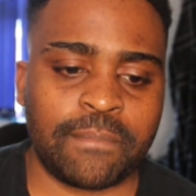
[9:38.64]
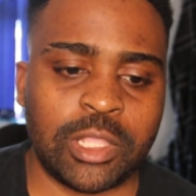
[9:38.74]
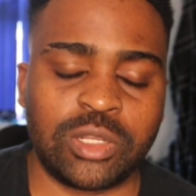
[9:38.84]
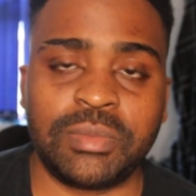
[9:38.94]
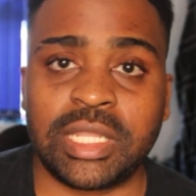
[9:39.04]

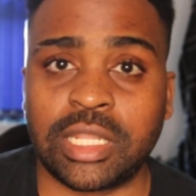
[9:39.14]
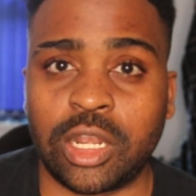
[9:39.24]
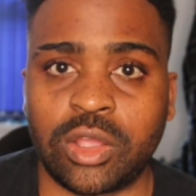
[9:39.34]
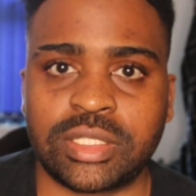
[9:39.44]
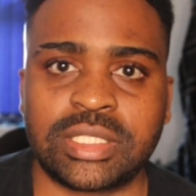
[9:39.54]
It'll mean a
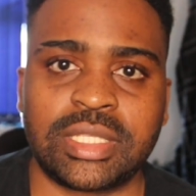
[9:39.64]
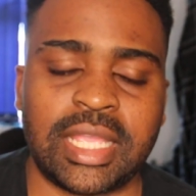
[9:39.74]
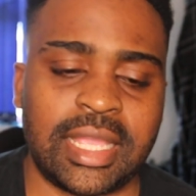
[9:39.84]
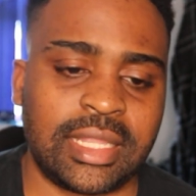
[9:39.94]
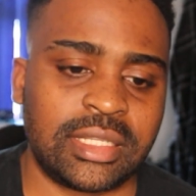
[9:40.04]
lot,
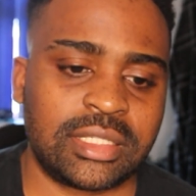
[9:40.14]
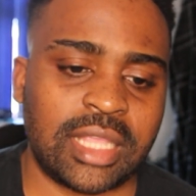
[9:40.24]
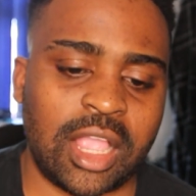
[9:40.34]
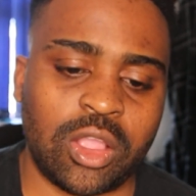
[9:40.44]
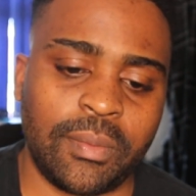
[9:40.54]
and
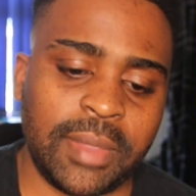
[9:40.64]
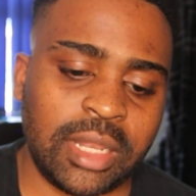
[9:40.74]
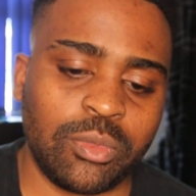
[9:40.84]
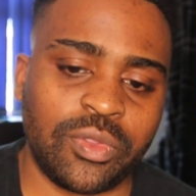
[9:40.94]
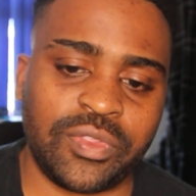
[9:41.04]
I got many
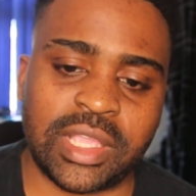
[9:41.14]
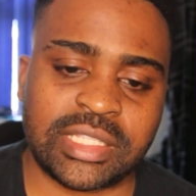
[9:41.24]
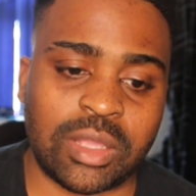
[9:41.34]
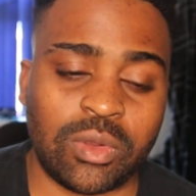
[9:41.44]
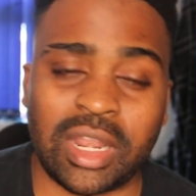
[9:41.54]
more things
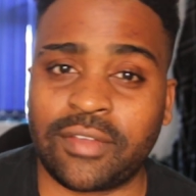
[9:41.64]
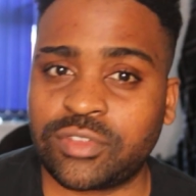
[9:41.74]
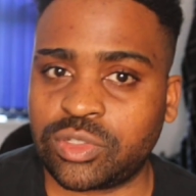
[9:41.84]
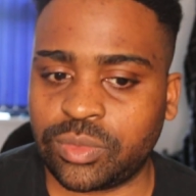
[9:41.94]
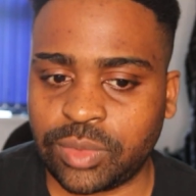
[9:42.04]
I would love
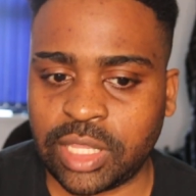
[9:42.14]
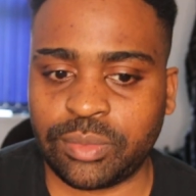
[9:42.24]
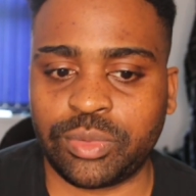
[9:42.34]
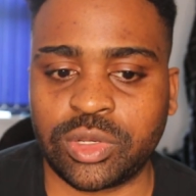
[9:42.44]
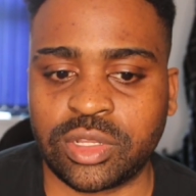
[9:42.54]
to
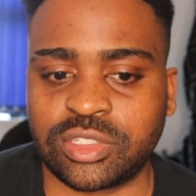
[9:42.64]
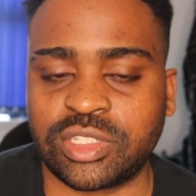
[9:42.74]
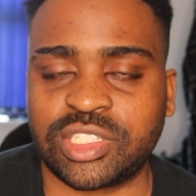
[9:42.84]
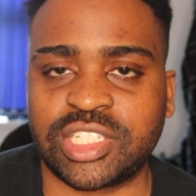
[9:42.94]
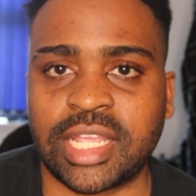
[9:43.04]
input onto
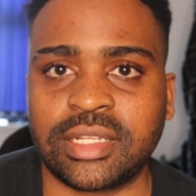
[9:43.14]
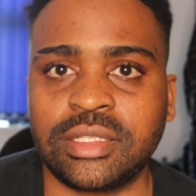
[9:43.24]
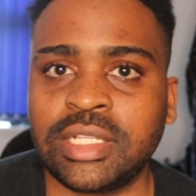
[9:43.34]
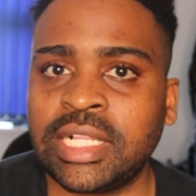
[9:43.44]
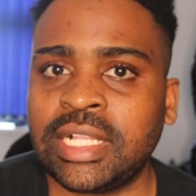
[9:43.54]
this
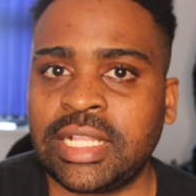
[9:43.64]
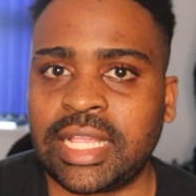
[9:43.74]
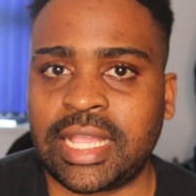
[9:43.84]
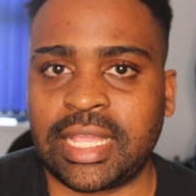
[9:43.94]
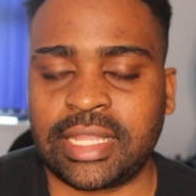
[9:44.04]
channel.
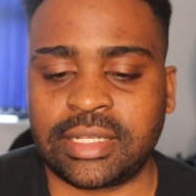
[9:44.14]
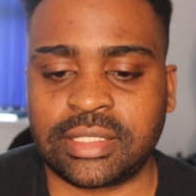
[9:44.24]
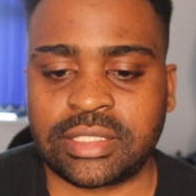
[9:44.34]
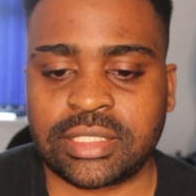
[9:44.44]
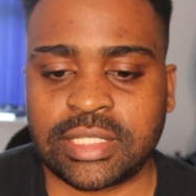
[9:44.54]

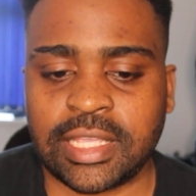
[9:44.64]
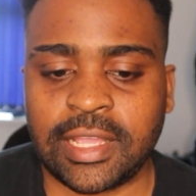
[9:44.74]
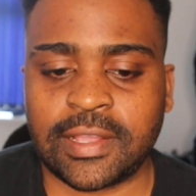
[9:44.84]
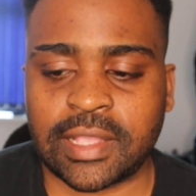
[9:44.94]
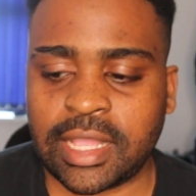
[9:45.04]
And
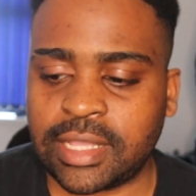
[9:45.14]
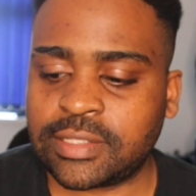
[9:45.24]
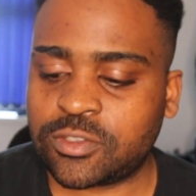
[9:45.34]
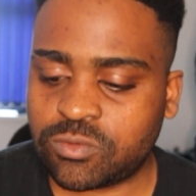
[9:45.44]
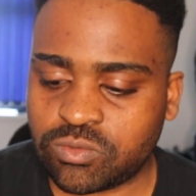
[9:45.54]
yeah,
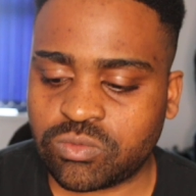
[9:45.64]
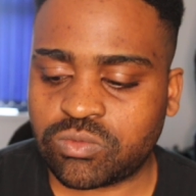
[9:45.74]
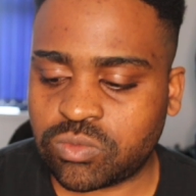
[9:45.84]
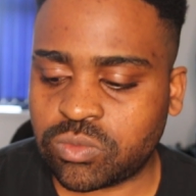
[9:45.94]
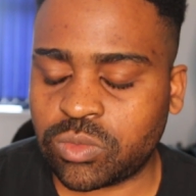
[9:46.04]
guys,
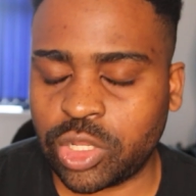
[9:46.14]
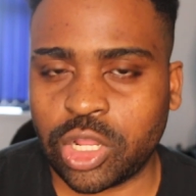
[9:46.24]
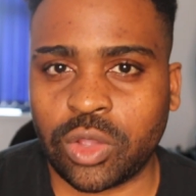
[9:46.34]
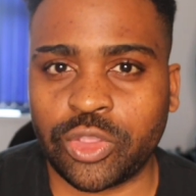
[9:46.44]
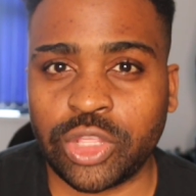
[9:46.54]
you
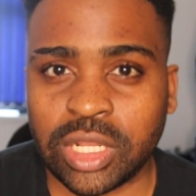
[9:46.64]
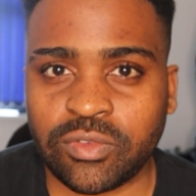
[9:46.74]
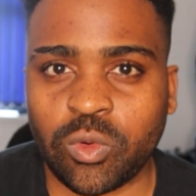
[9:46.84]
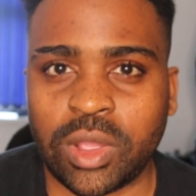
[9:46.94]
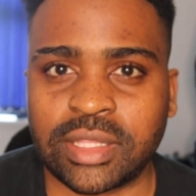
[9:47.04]
live
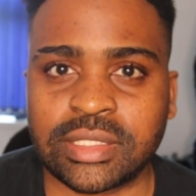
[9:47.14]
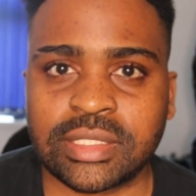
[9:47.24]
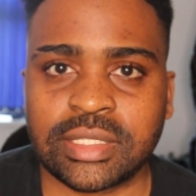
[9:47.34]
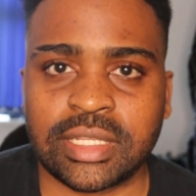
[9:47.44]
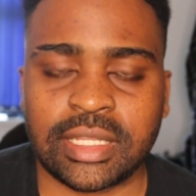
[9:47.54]

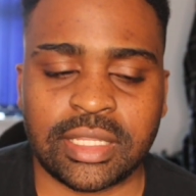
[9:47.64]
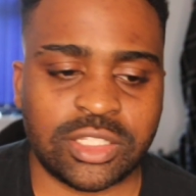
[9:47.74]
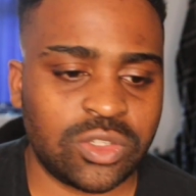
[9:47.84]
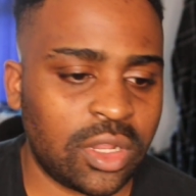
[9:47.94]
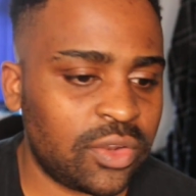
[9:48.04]
once.
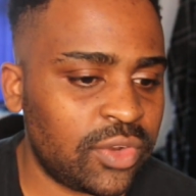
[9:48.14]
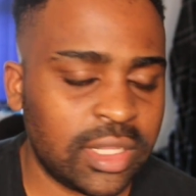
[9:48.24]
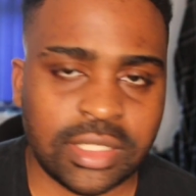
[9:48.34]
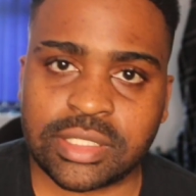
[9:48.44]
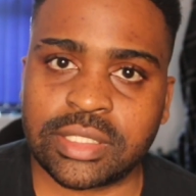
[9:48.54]
It's not a
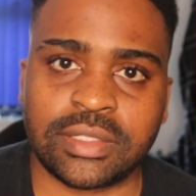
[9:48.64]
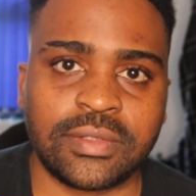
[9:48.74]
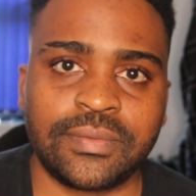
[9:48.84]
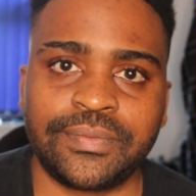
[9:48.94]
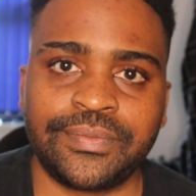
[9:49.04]
rehearsal.
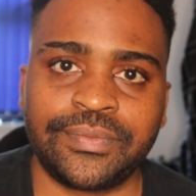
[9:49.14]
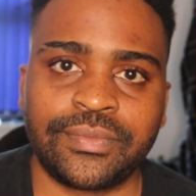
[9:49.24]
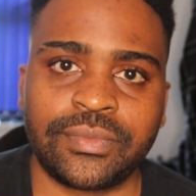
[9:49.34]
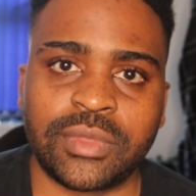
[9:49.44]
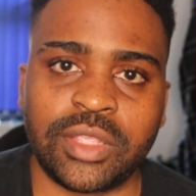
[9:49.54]

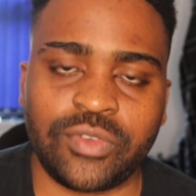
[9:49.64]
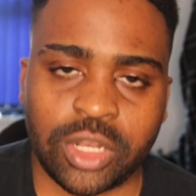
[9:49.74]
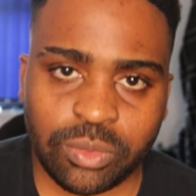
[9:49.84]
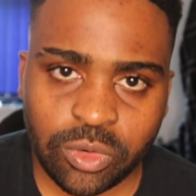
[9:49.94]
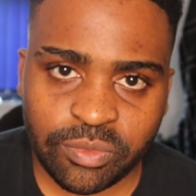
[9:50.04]
If you want
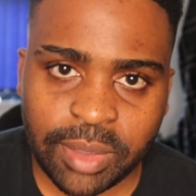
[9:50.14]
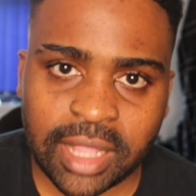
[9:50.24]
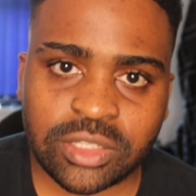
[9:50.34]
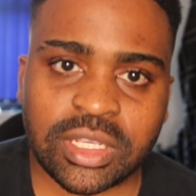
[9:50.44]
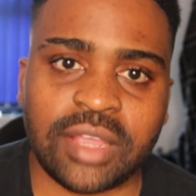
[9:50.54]
to move
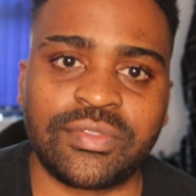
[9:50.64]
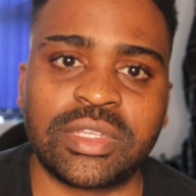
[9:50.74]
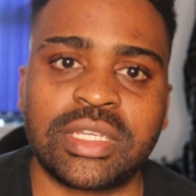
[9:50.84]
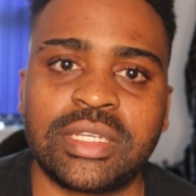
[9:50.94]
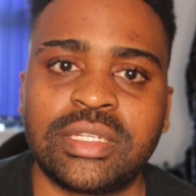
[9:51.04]
back to
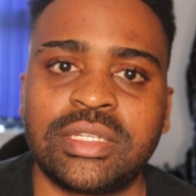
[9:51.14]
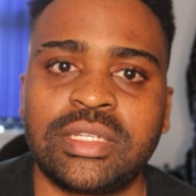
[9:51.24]
Africa,